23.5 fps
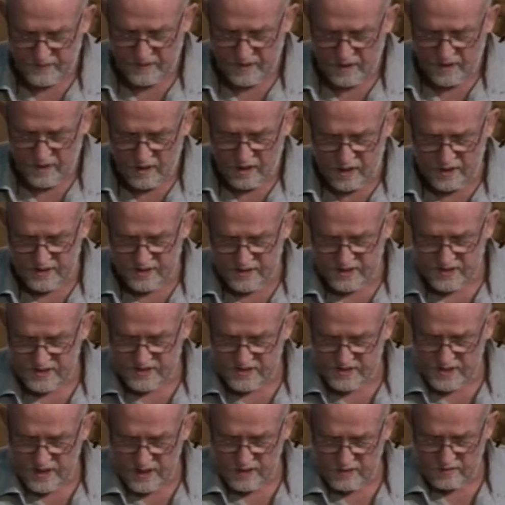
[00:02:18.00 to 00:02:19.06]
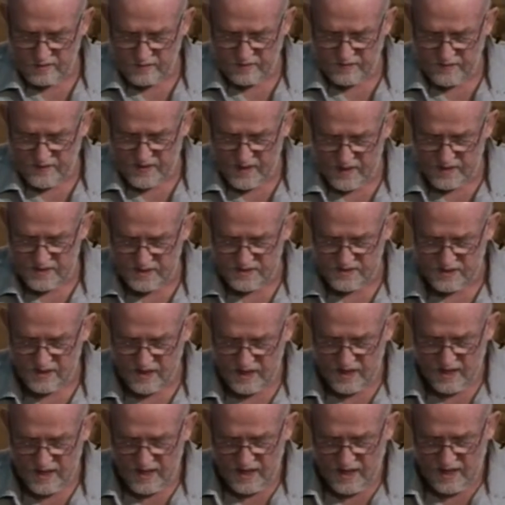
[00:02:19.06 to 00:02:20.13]
on the sacrifice
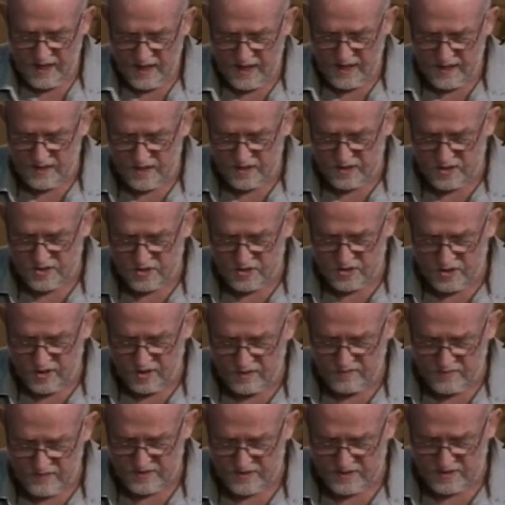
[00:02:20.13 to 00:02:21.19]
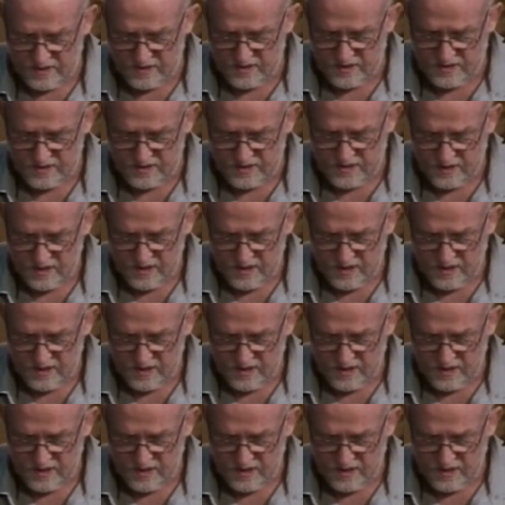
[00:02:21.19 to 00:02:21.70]
and the services